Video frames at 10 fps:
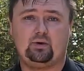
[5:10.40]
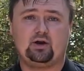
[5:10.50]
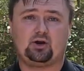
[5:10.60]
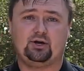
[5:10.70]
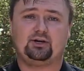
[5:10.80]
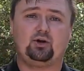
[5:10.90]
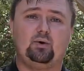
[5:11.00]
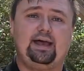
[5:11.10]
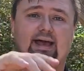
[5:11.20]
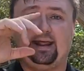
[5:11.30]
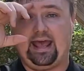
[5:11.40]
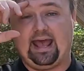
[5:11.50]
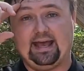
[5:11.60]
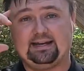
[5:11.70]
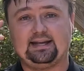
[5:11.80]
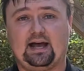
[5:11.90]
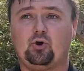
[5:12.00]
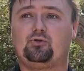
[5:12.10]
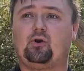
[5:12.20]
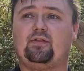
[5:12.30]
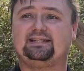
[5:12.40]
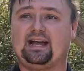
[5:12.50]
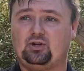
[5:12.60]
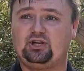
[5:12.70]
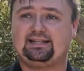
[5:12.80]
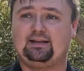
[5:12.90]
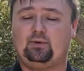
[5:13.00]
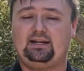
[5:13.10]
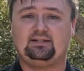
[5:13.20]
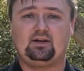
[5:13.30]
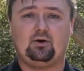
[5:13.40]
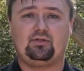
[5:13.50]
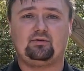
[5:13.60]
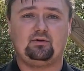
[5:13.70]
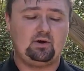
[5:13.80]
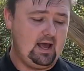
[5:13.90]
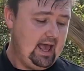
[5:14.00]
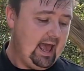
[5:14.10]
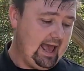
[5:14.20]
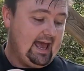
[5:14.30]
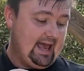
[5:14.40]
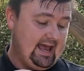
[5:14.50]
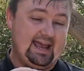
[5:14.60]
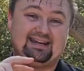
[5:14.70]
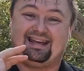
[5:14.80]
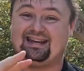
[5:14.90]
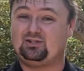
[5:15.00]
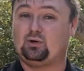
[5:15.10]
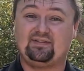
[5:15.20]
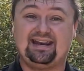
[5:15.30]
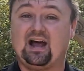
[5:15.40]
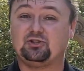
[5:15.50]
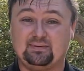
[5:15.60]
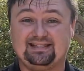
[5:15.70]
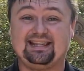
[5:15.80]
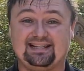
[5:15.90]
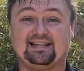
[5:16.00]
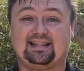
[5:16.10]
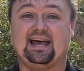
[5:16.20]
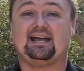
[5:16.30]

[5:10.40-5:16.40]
we are gonna go ahead and go through all the sound checks that we need to go through and any sort of announcements, things like